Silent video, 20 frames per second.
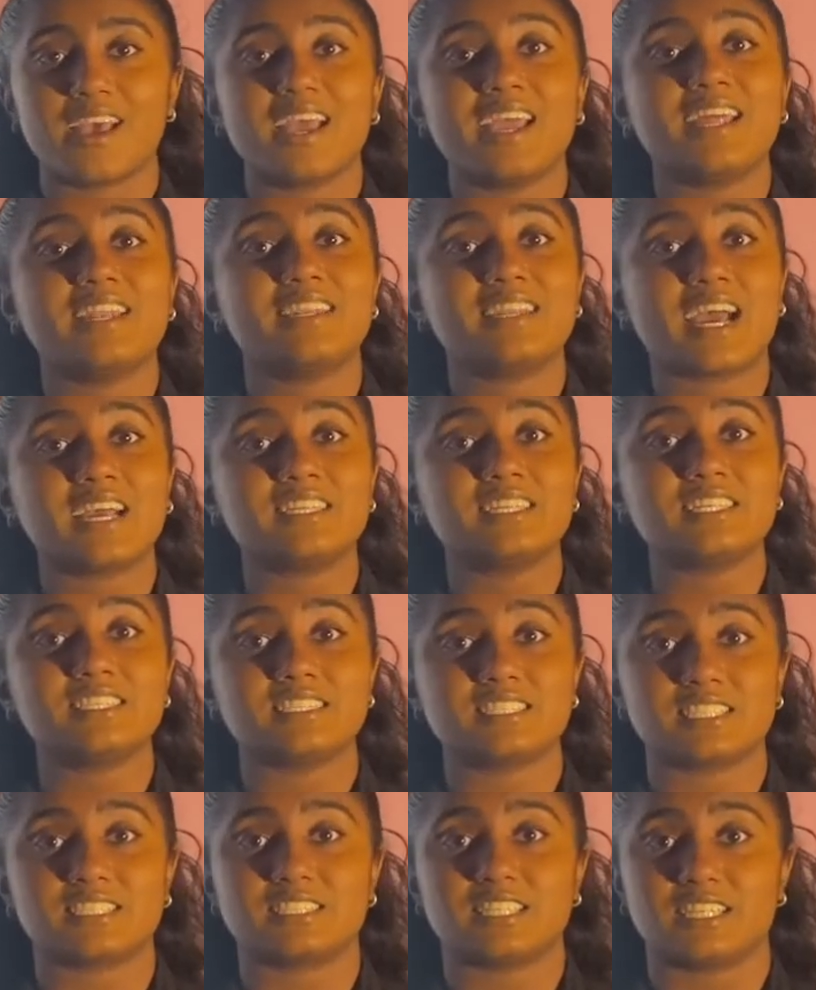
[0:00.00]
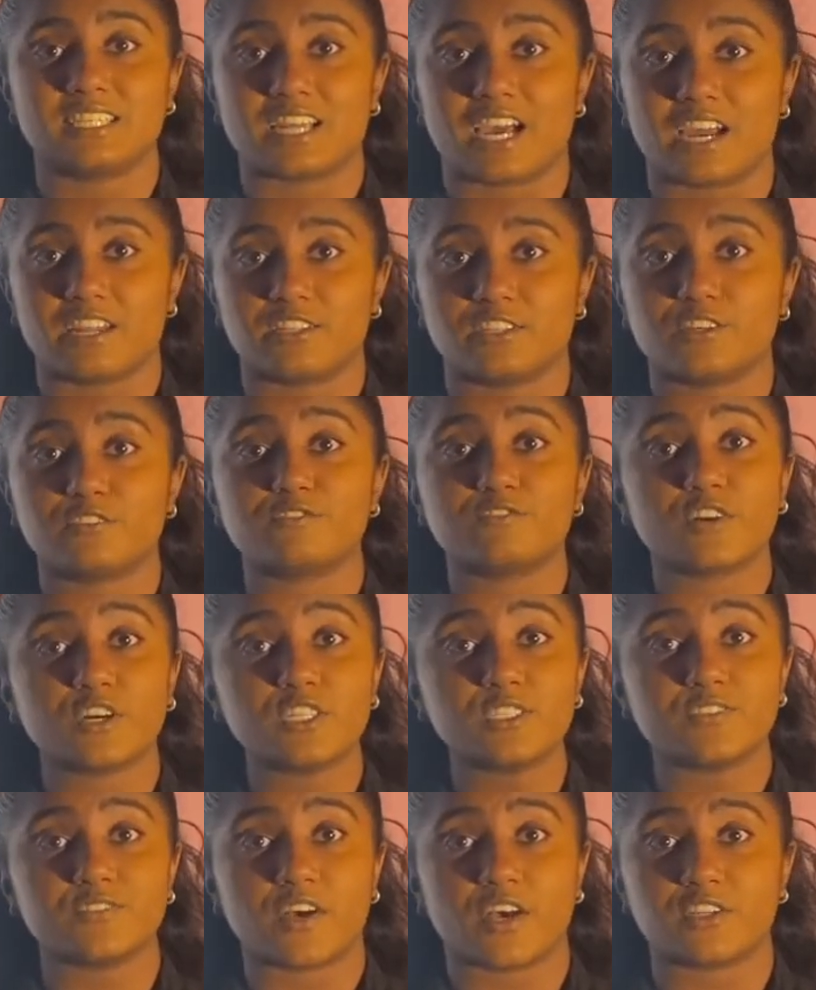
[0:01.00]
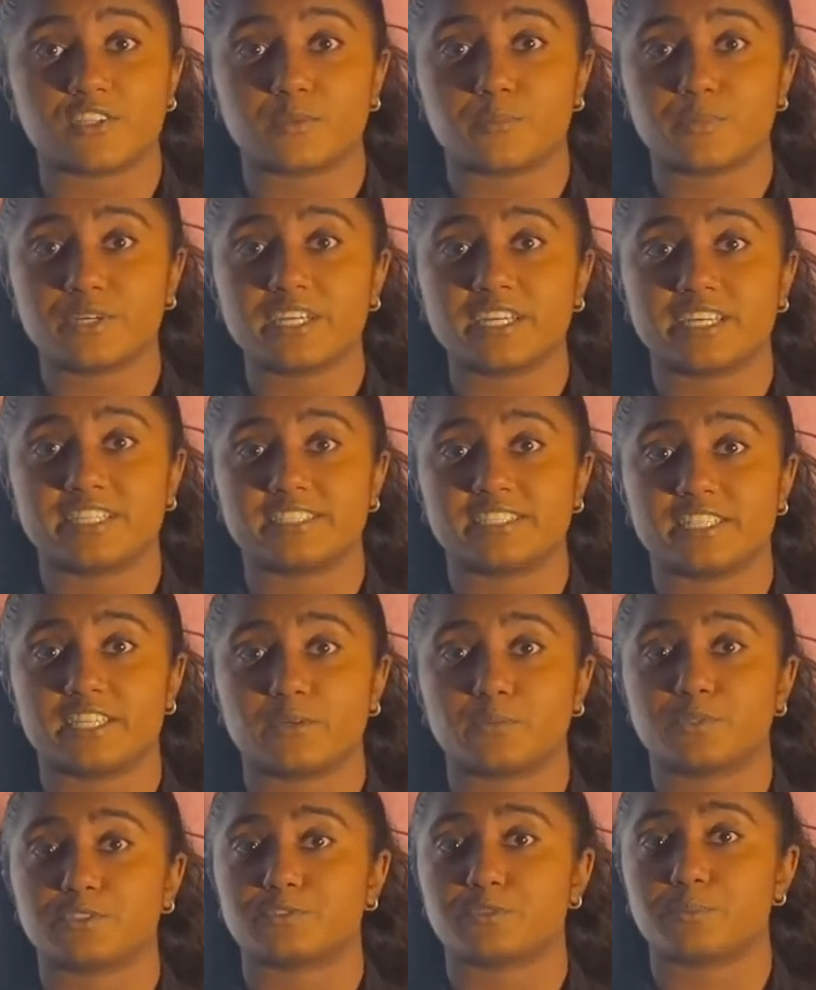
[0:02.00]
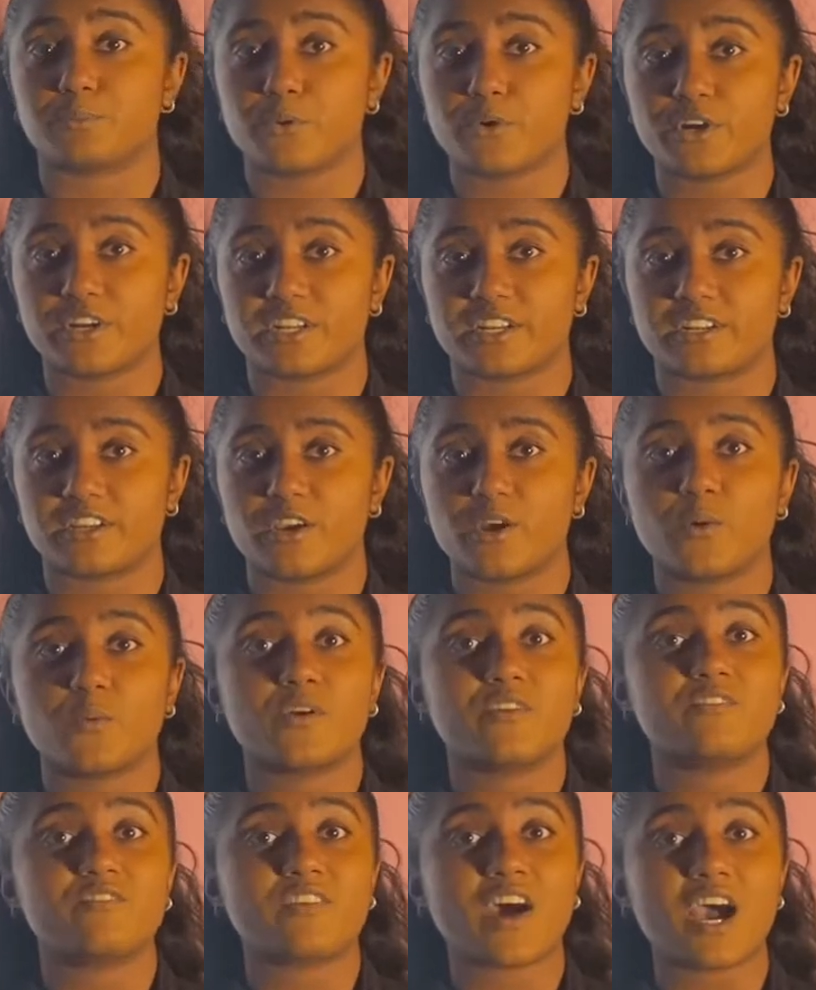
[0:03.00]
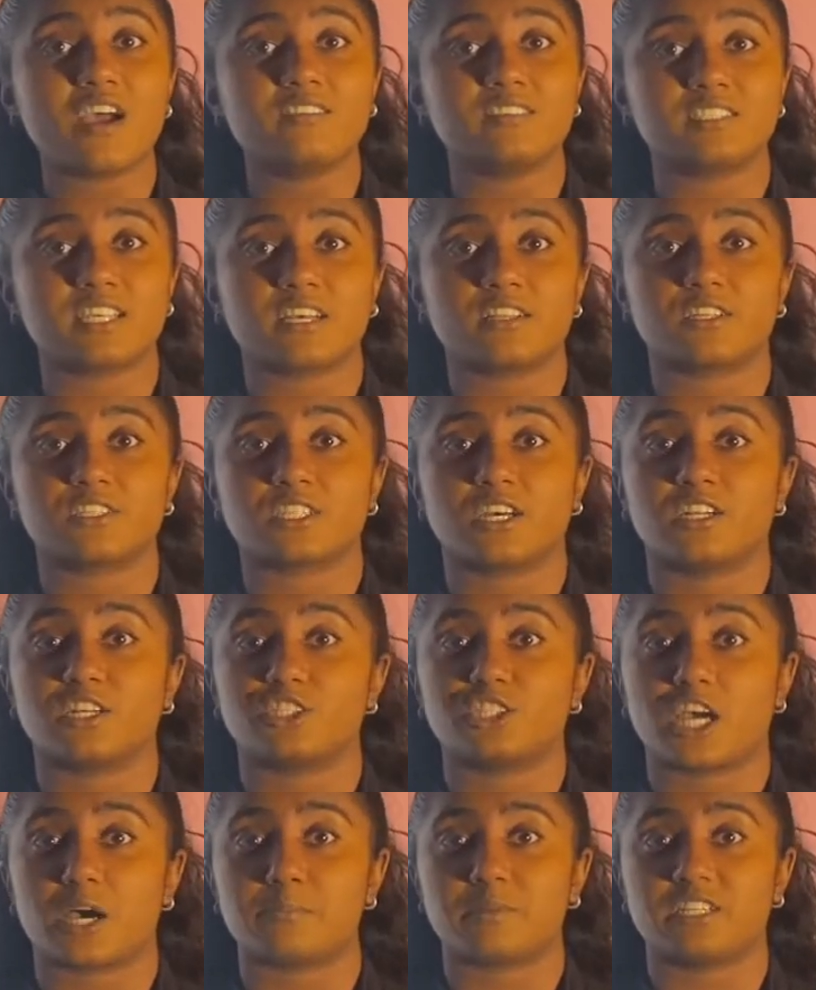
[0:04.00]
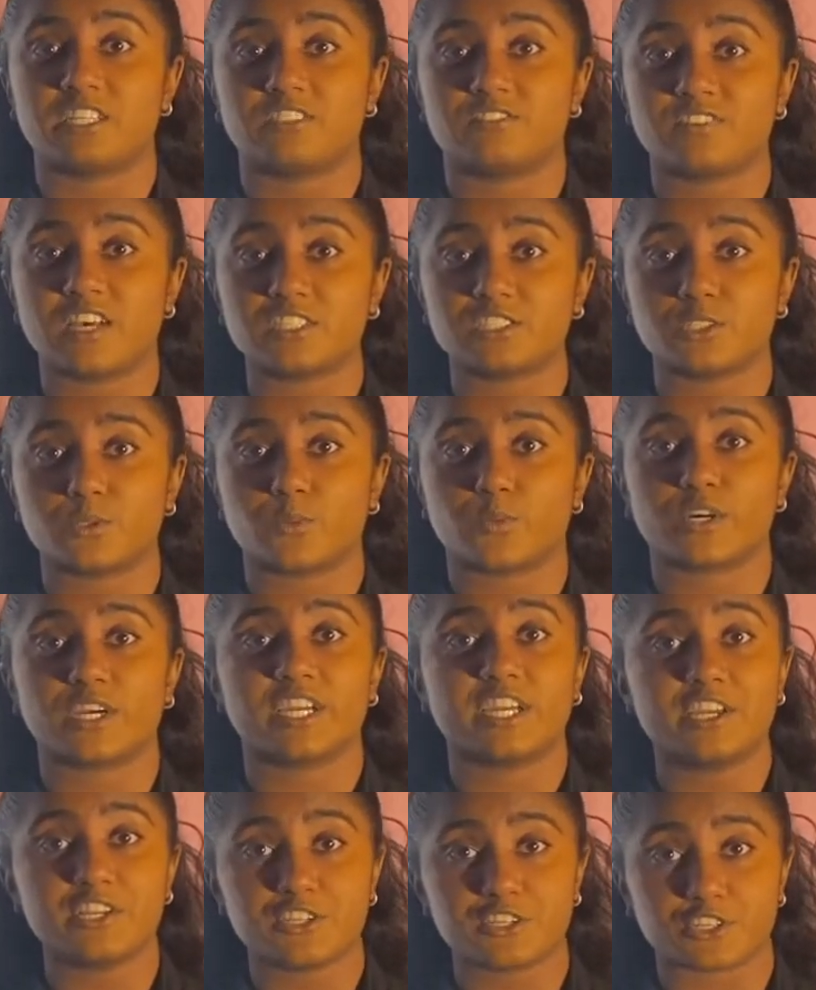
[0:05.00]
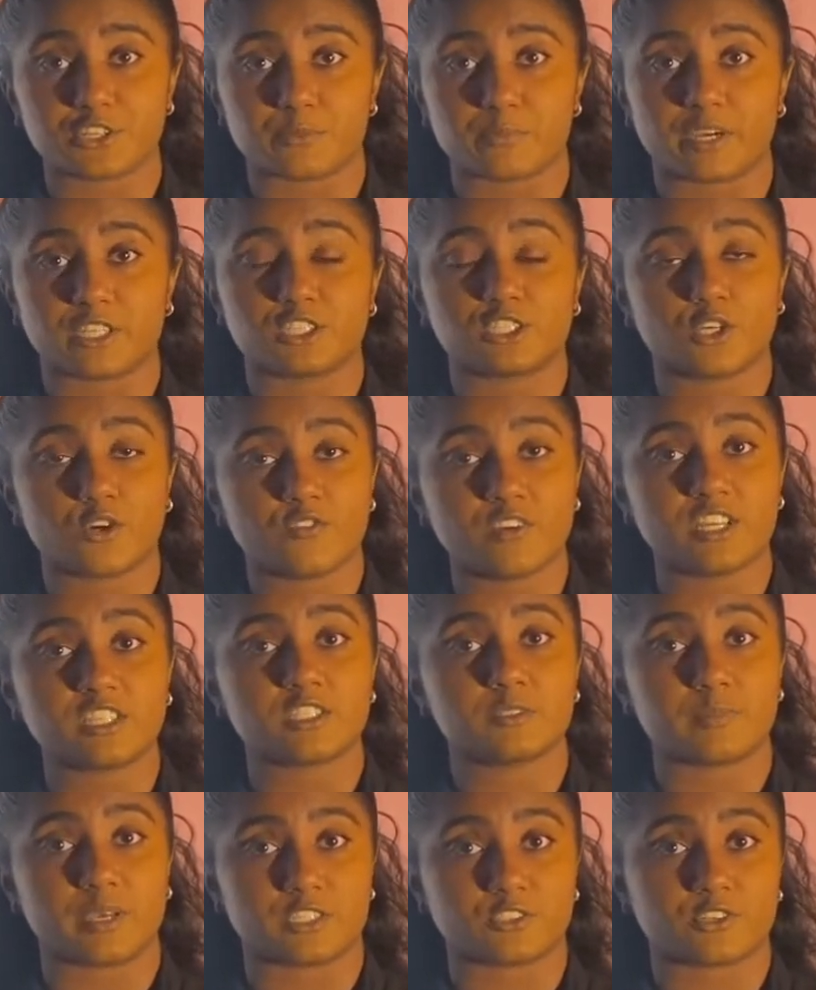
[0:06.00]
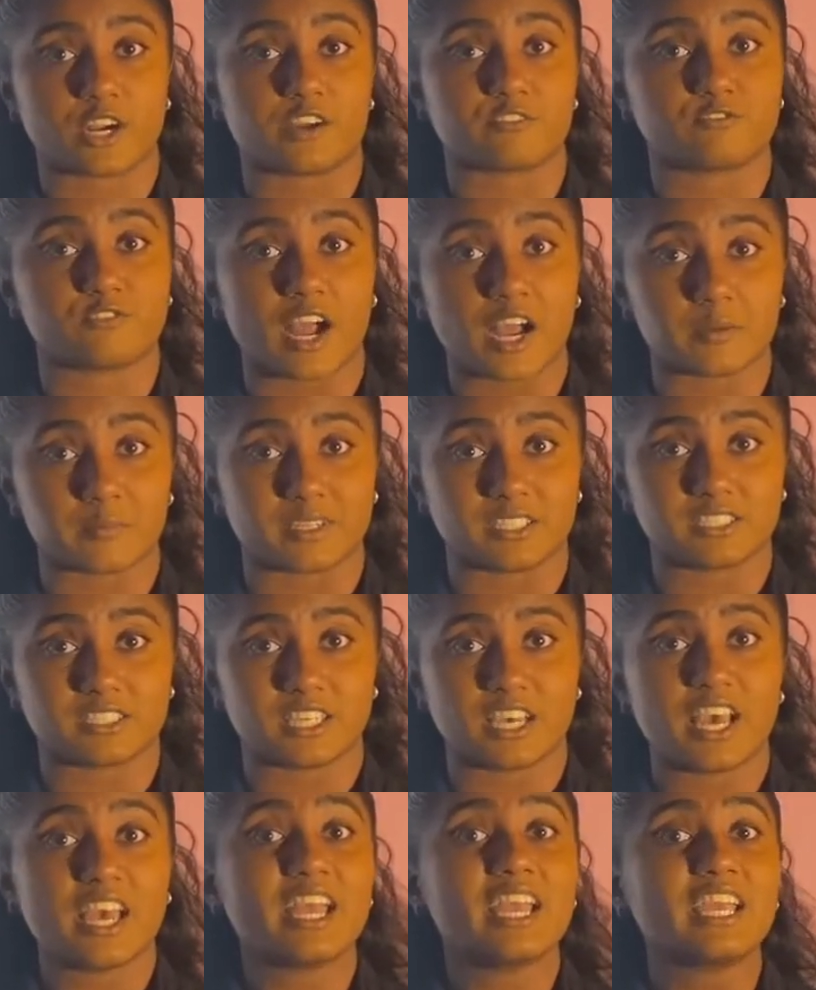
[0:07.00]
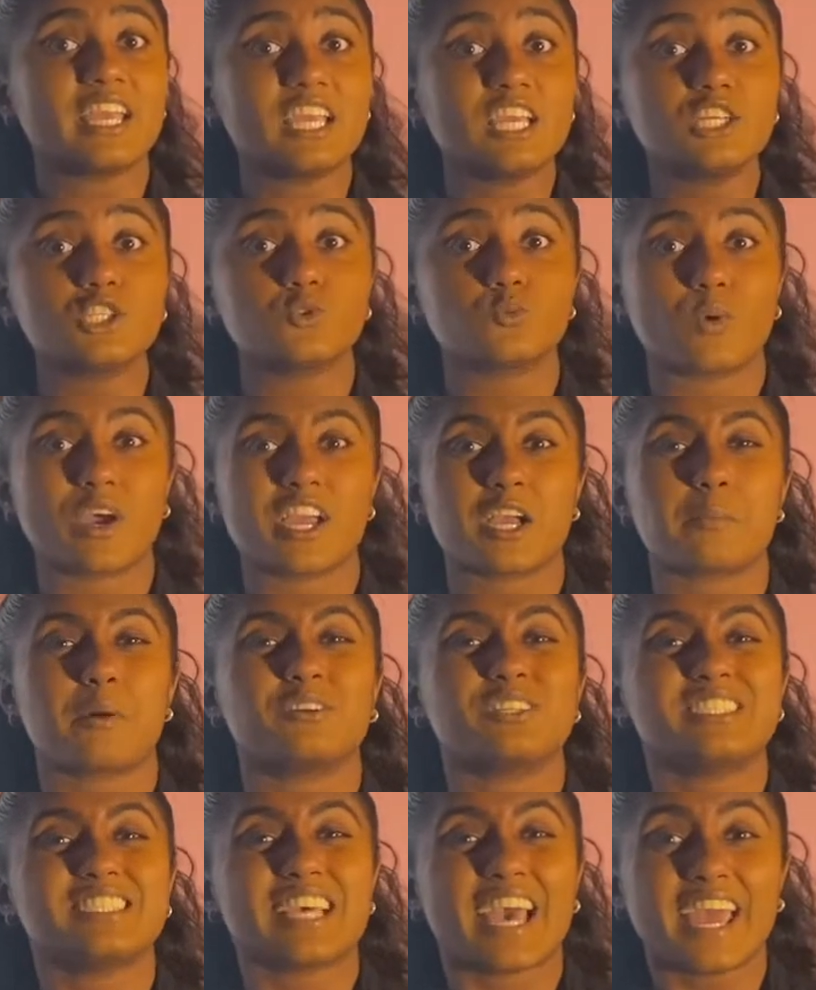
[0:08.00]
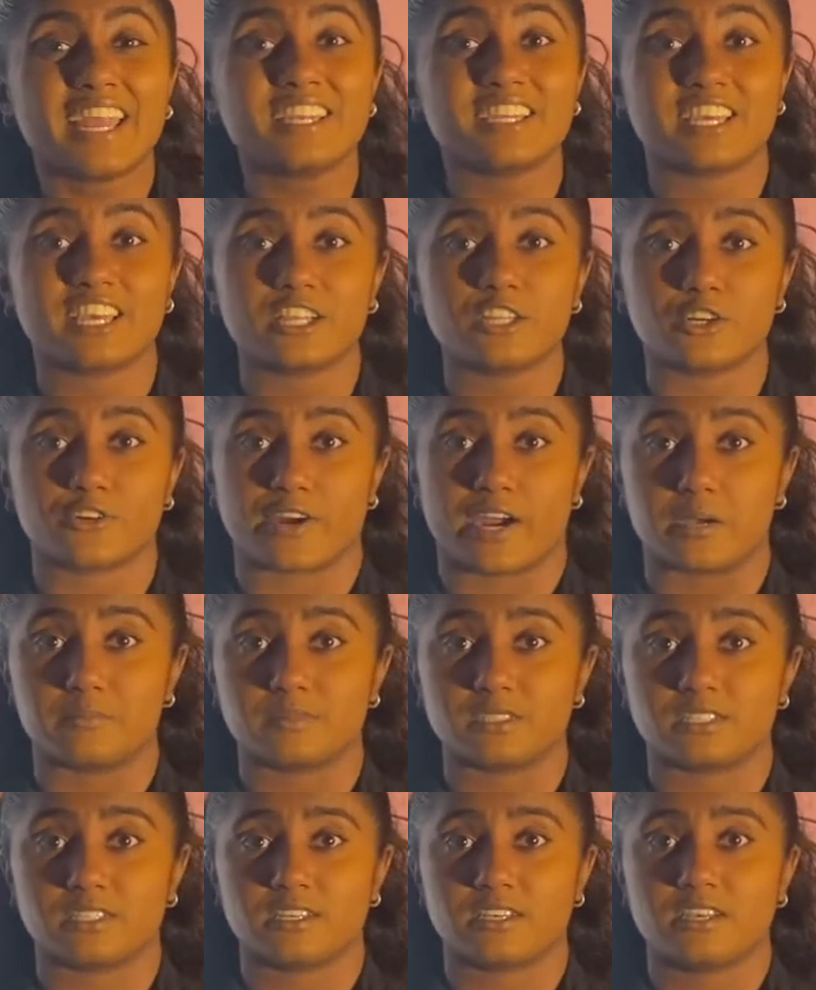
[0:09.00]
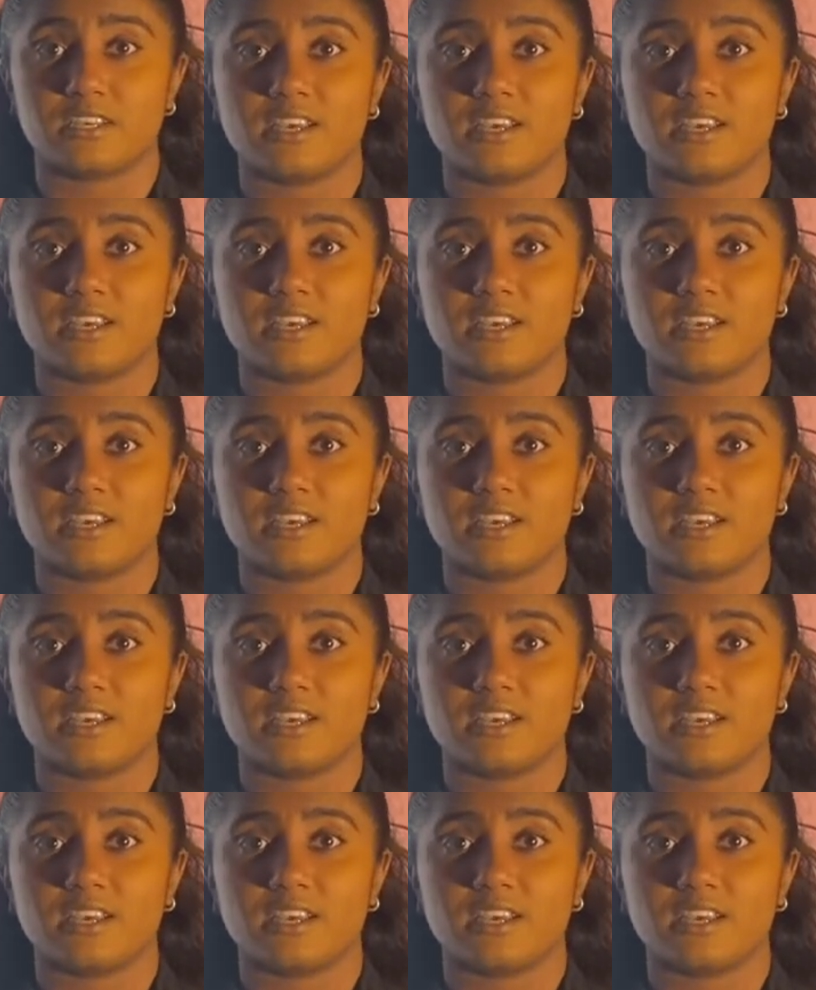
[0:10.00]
In 1969, the first fallen debris incident was reported when five sailors on a Japanese vessel were injured by Soviet spacecraft fragments, each weighing about 10 kilograms.